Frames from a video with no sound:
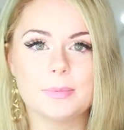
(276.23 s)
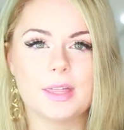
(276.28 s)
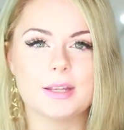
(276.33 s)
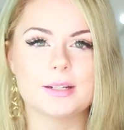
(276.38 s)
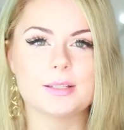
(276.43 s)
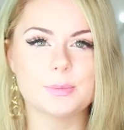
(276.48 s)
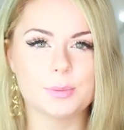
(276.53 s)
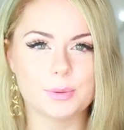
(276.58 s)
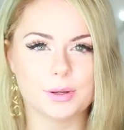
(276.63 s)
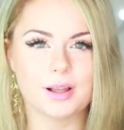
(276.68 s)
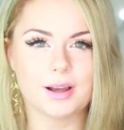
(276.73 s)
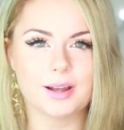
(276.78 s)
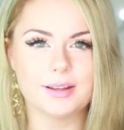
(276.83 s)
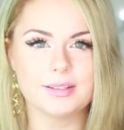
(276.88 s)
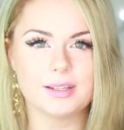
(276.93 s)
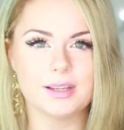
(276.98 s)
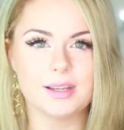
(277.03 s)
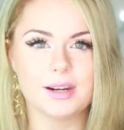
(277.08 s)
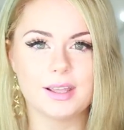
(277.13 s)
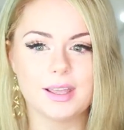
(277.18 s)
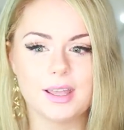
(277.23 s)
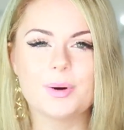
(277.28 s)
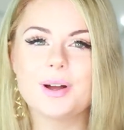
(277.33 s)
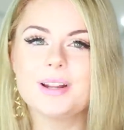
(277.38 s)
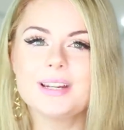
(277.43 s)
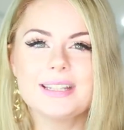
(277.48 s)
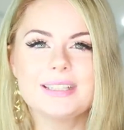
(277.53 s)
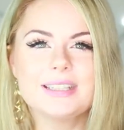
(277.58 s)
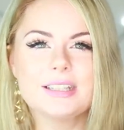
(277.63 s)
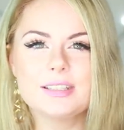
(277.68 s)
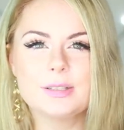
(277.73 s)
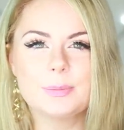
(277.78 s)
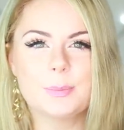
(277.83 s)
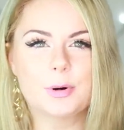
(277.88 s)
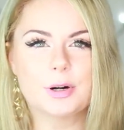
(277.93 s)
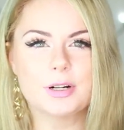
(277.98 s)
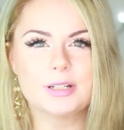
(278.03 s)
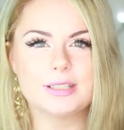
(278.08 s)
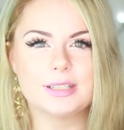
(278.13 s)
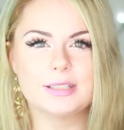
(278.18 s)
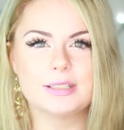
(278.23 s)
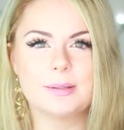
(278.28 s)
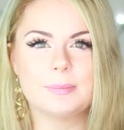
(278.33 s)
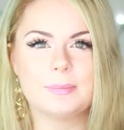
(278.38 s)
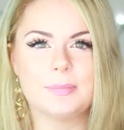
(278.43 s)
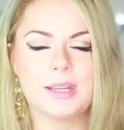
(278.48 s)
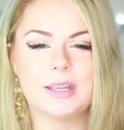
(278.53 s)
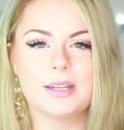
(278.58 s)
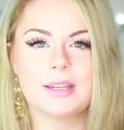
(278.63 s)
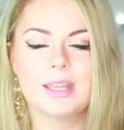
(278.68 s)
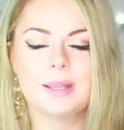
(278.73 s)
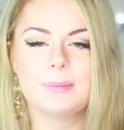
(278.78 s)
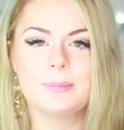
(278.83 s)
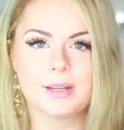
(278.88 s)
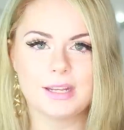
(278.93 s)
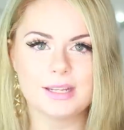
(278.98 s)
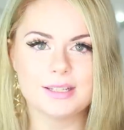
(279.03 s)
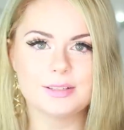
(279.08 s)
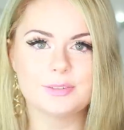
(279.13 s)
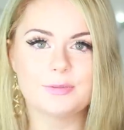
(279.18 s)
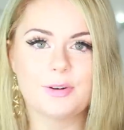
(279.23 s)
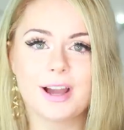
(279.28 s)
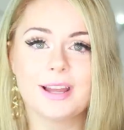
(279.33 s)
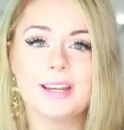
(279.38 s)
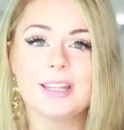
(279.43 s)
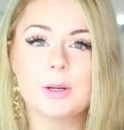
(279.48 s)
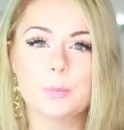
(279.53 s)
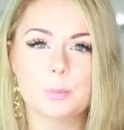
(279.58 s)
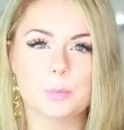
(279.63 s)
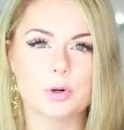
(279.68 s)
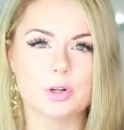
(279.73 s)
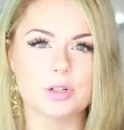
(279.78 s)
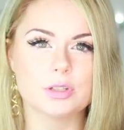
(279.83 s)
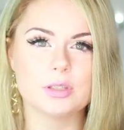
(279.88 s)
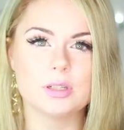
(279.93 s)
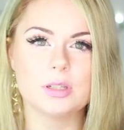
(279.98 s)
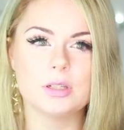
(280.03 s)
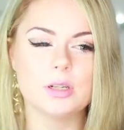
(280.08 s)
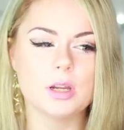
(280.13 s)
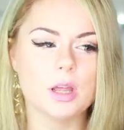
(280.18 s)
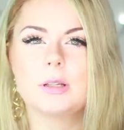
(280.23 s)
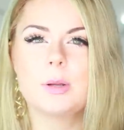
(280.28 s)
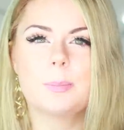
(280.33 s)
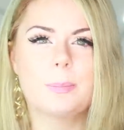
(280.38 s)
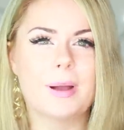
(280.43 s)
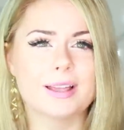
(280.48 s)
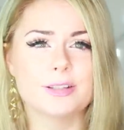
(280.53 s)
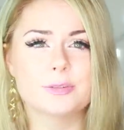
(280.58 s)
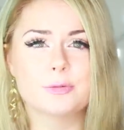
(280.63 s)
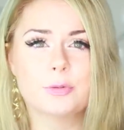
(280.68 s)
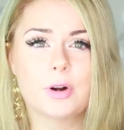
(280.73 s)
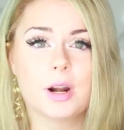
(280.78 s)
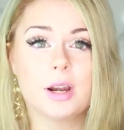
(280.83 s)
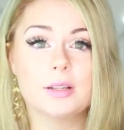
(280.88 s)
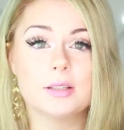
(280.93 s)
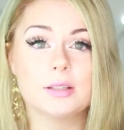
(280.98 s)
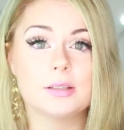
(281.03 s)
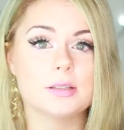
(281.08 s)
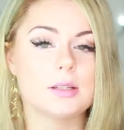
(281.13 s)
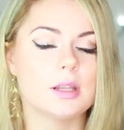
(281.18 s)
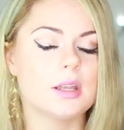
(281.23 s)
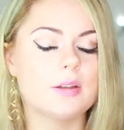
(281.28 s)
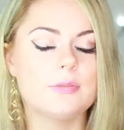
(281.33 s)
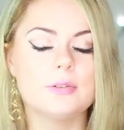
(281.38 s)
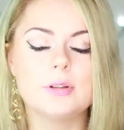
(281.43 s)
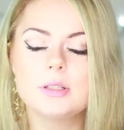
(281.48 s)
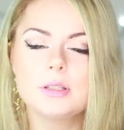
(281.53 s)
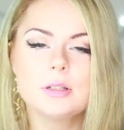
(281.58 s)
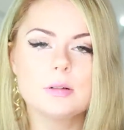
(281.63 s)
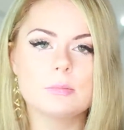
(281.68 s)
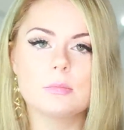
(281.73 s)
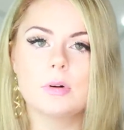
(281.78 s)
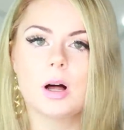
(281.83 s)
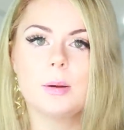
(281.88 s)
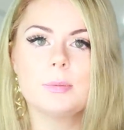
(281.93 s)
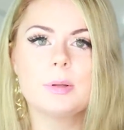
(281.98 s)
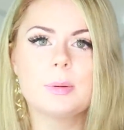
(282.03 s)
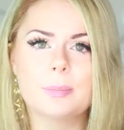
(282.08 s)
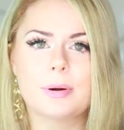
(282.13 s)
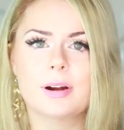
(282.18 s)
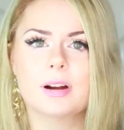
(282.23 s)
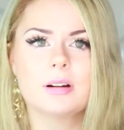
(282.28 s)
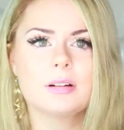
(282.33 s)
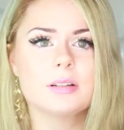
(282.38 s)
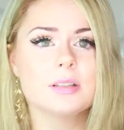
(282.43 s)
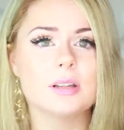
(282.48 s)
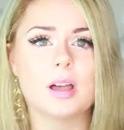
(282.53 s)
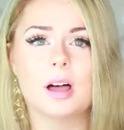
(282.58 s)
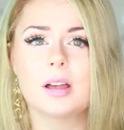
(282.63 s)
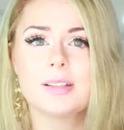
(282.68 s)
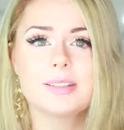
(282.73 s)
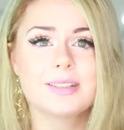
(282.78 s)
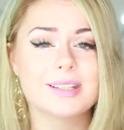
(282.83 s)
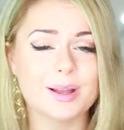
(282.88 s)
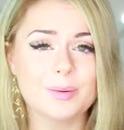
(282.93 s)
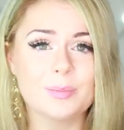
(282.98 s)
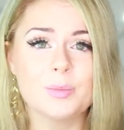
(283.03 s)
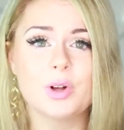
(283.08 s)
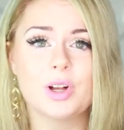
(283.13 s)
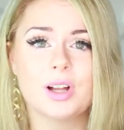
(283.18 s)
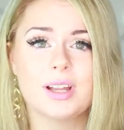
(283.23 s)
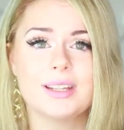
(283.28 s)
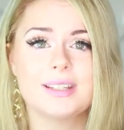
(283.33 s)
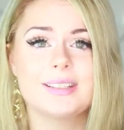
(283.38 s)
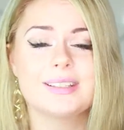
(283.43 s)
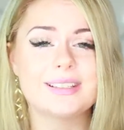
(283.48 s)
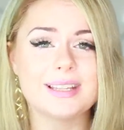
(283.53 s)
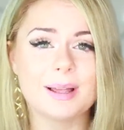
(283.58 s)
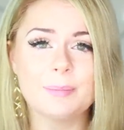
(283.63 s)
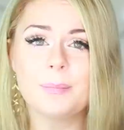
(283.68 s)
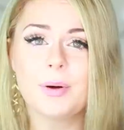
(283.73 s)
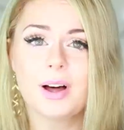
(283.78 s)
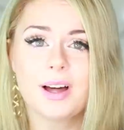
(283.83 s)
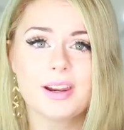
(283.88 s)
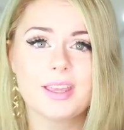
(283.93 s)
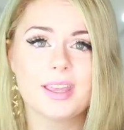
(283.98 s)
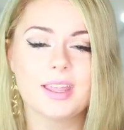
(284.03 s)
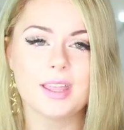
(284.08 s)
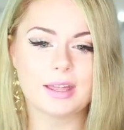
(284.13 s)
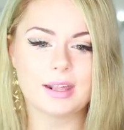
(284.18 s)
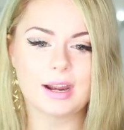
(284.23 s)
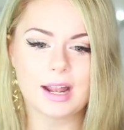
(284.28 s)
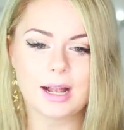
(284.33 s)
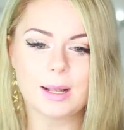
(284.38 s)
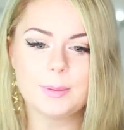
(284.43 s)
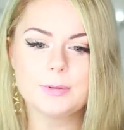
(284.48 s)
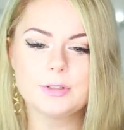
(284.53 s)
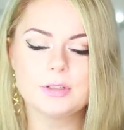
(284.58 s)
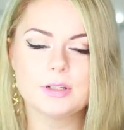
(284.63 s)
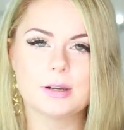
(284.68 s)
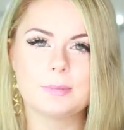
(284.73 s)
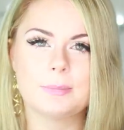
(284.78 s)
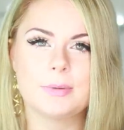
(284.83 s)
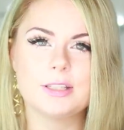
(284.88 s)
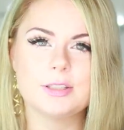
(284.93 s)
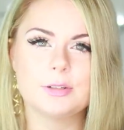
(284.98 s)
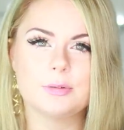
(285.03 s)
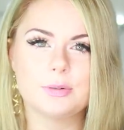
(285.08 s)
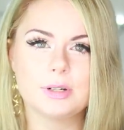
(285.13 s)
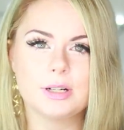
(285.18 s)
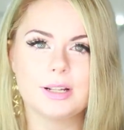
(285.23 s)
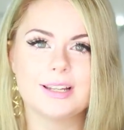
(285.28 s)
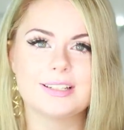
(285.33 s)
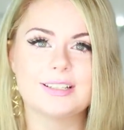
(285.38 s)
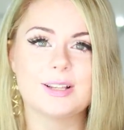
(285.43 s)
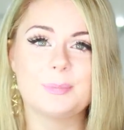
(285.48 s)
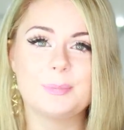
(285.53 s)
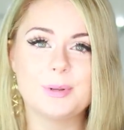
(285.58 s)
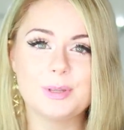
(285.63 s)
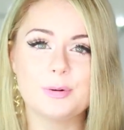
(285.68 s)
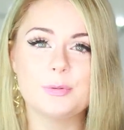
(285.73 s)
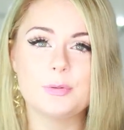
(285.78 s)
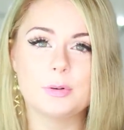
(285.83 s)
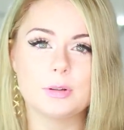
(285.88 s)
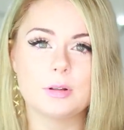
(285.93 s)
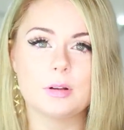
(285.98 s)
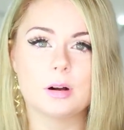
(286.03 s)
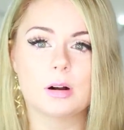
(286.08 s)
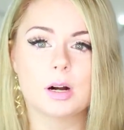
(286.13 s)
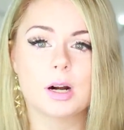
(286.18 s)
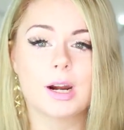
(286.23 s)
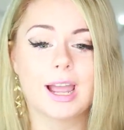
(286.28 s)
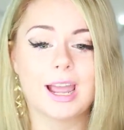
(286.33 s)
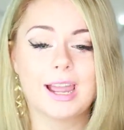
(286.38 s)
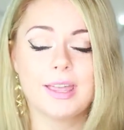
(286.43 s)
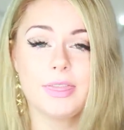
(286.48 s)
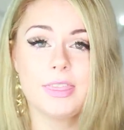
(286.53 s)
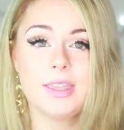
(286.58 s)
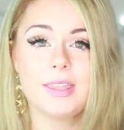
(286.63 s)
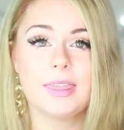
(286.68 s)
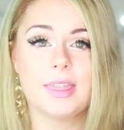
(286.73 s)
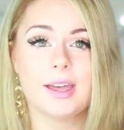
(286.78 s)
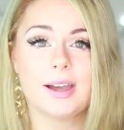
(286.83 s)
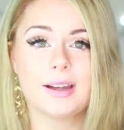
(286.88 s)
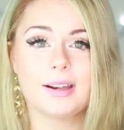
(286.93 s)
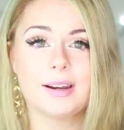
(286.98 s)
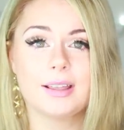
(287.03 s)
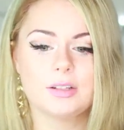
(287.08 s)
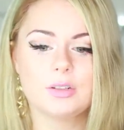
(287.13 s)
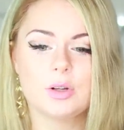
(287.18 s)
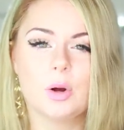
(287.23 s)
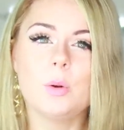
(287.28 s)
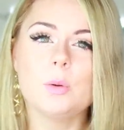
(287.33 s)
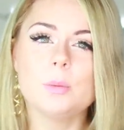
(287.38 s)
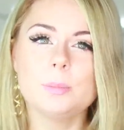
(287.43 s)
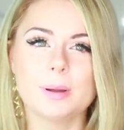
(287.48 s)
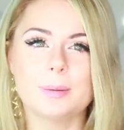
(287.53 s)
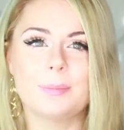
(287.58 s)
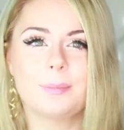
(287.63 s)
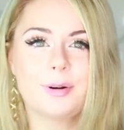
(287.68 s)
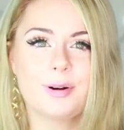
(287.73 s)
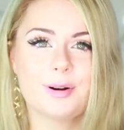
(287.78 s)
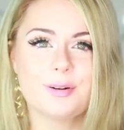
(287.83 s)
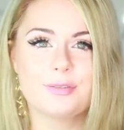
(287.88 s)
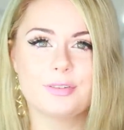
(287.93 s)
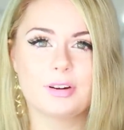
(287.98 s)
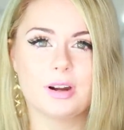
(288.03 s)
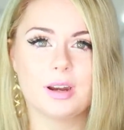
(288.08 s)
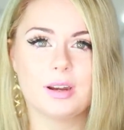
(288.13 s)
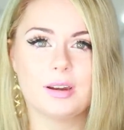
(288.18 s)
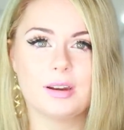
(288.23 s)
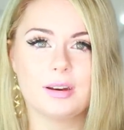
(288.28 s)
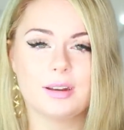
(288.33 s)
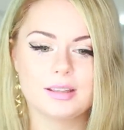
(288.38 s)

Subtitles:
That's what I did. What does a support system mean? It means finding a person, your best friends. If it's your mom, your parents, someone, somebody that helps you, that makes you realize how beautiful you are. I did that. I told my boyfriend.